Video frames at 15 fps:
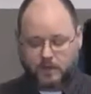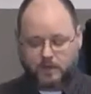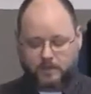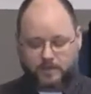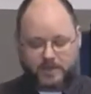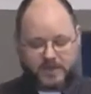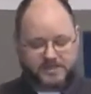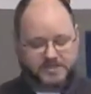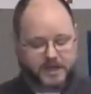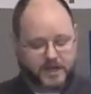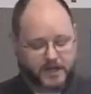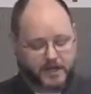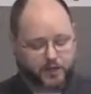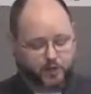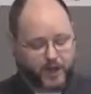These, at
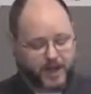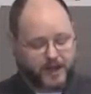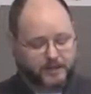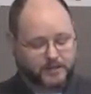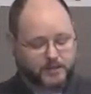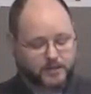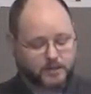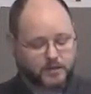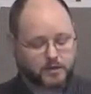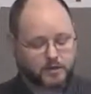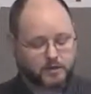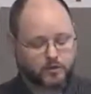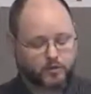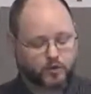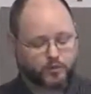any rate,
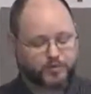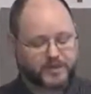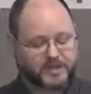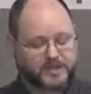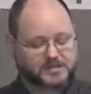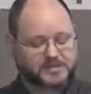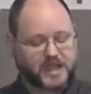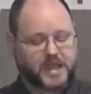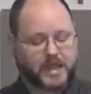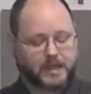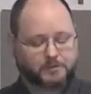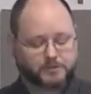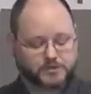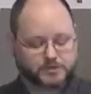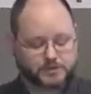will be his
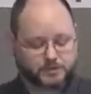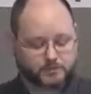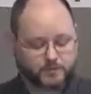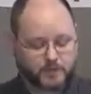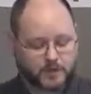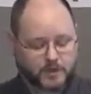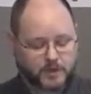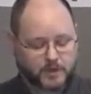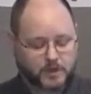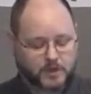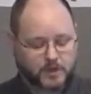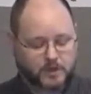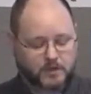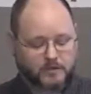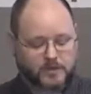aims.
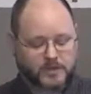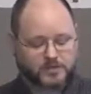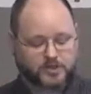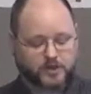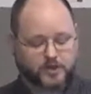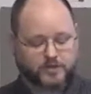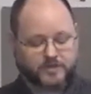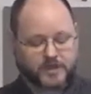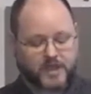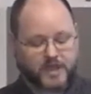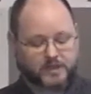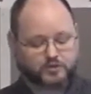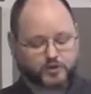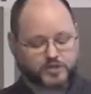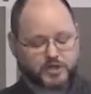These are the
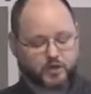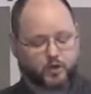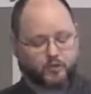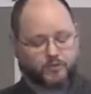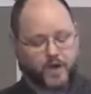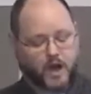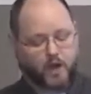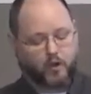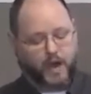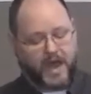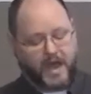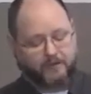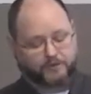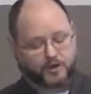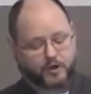things which he will follow
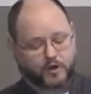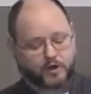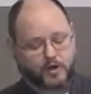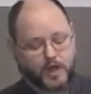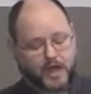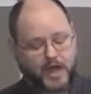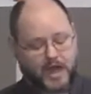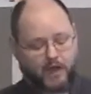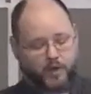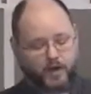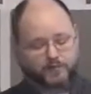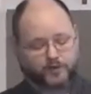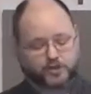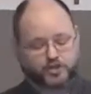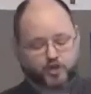after,
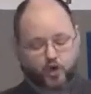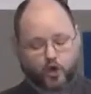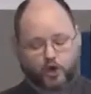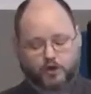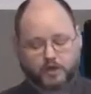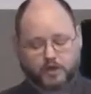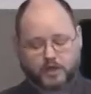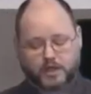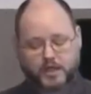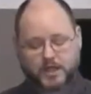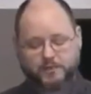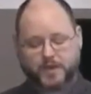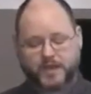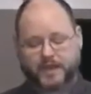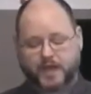however short
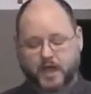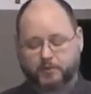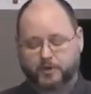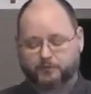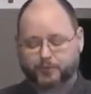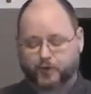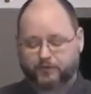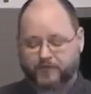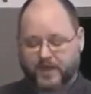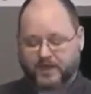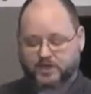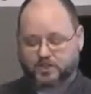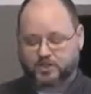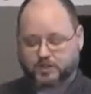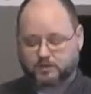he may come of
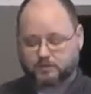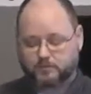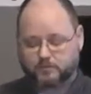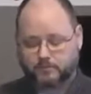perfection.